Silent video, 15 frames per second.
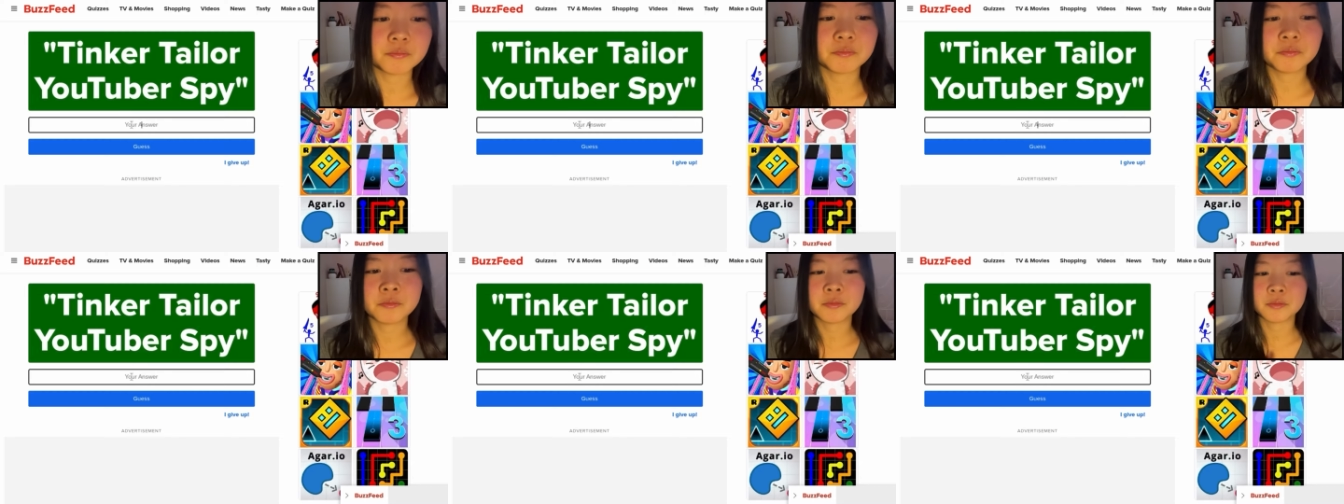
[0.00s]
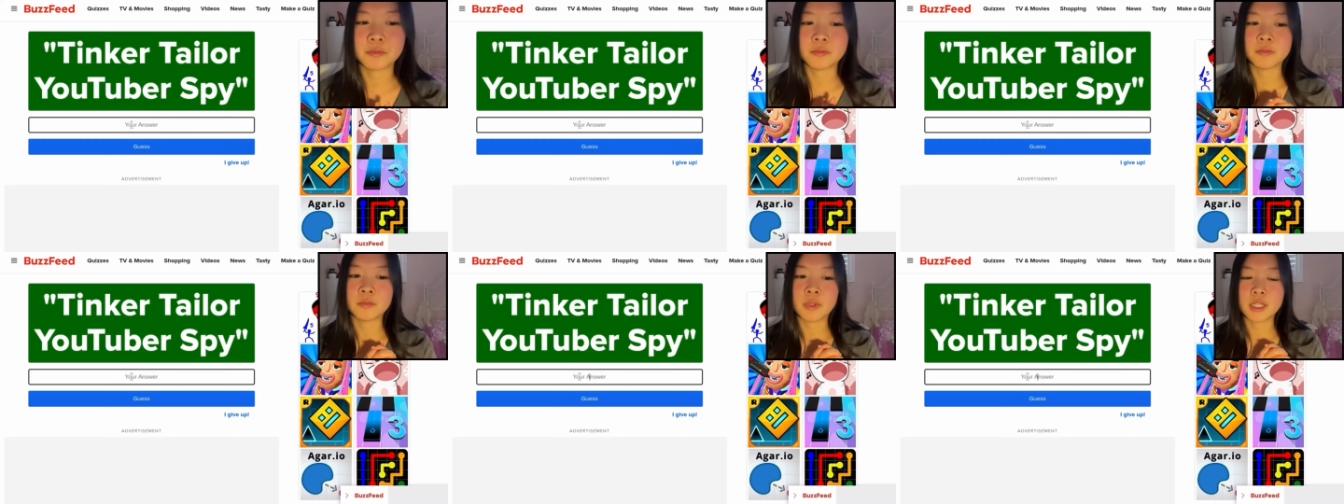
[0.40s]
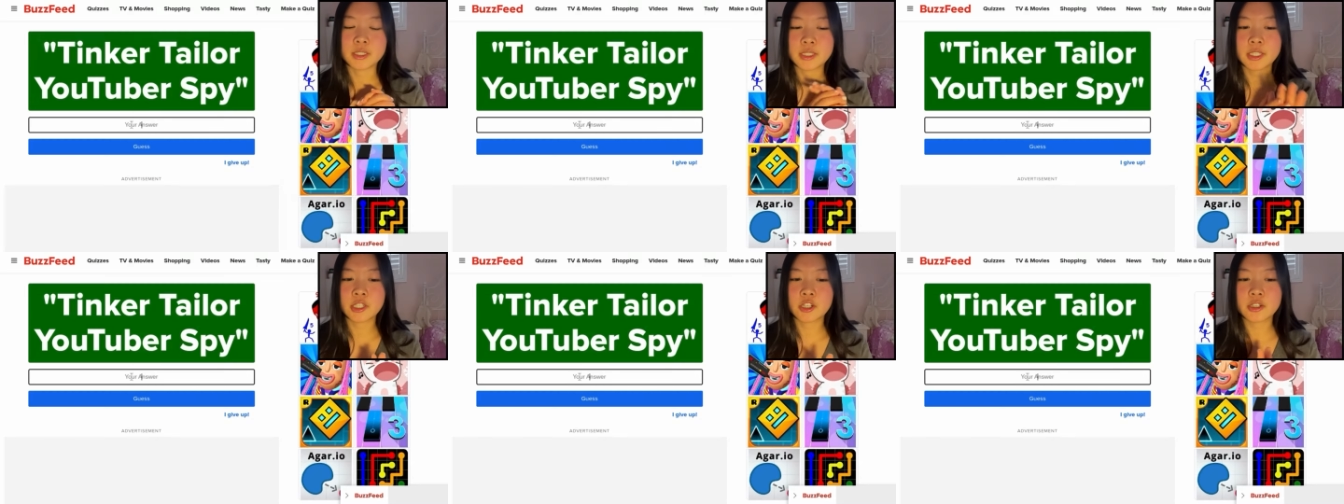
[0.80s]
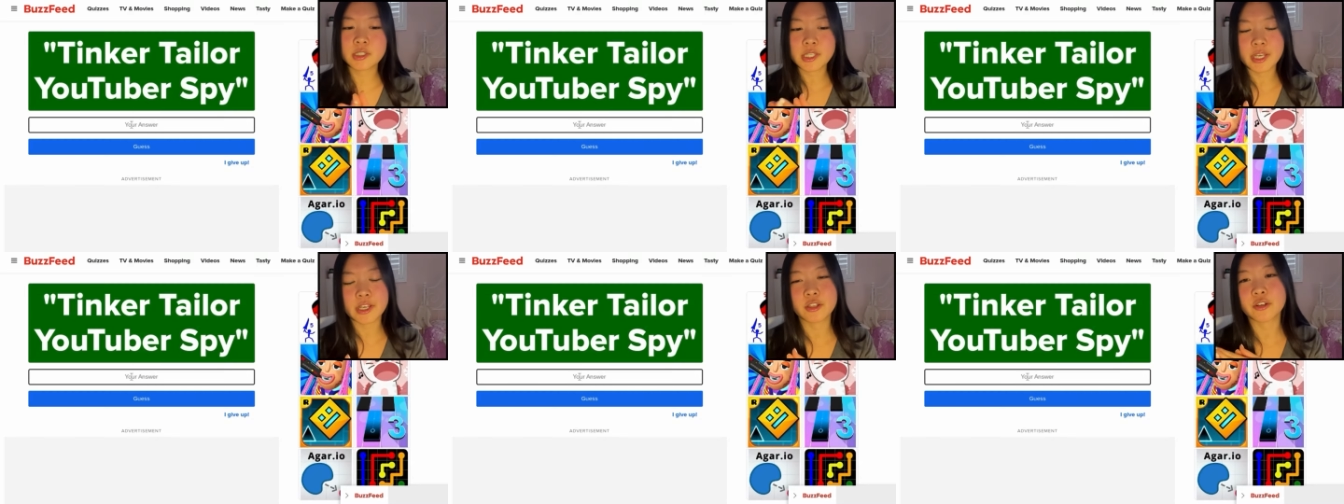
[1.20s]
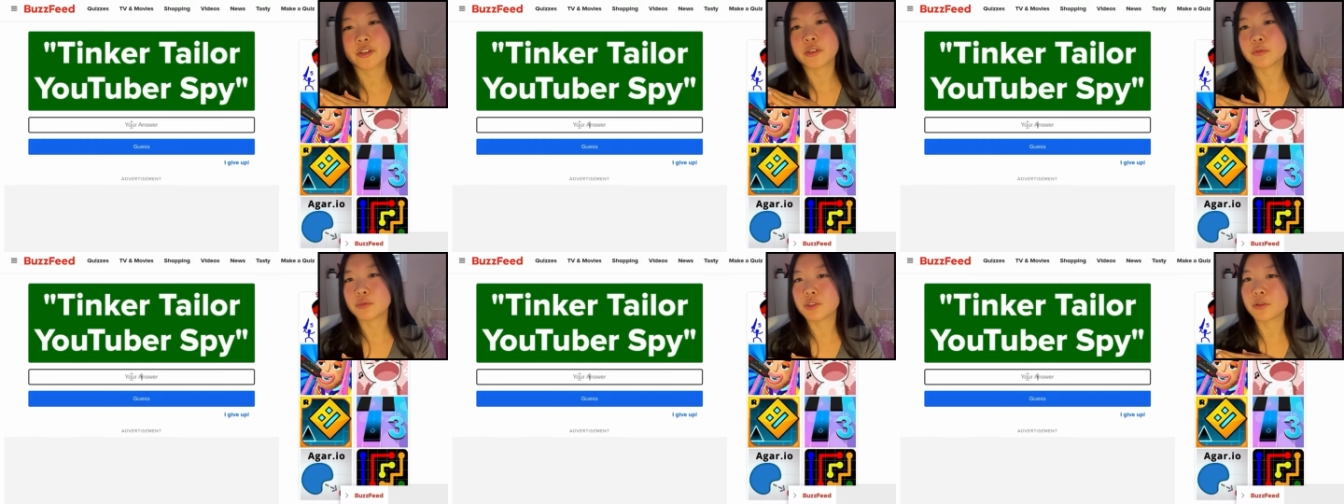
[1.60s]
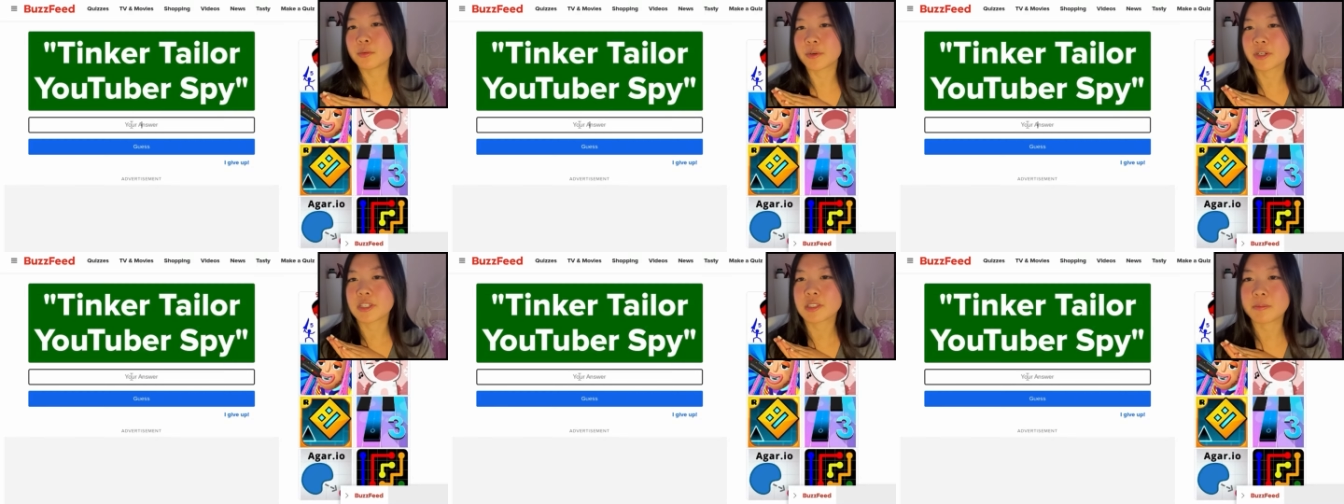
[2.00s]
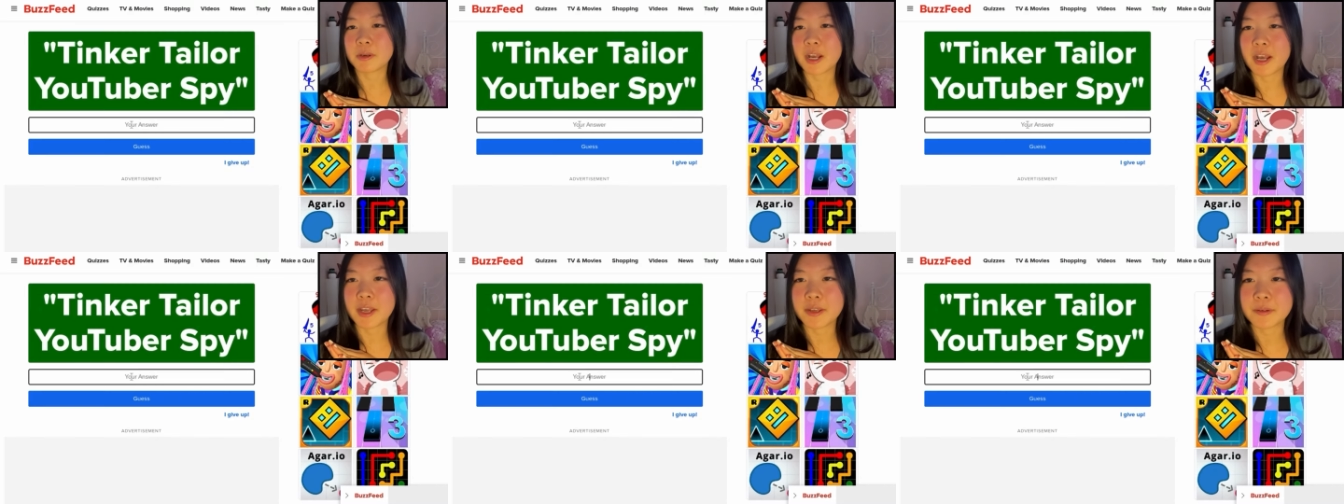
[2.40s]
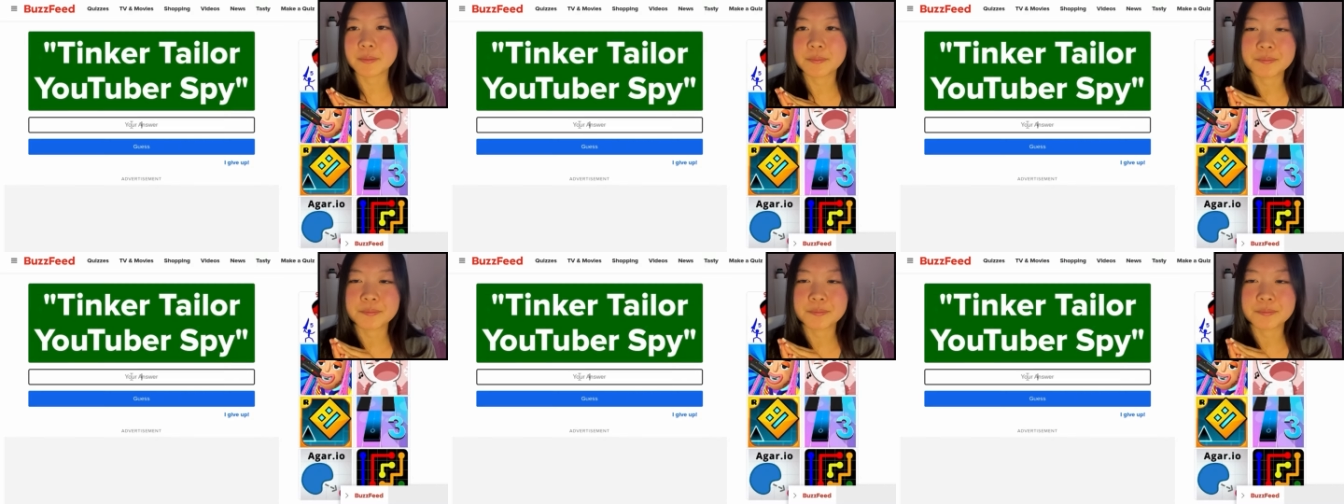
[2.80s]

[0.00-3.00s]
Hmm, Tinker Tailor YouTuber Spy.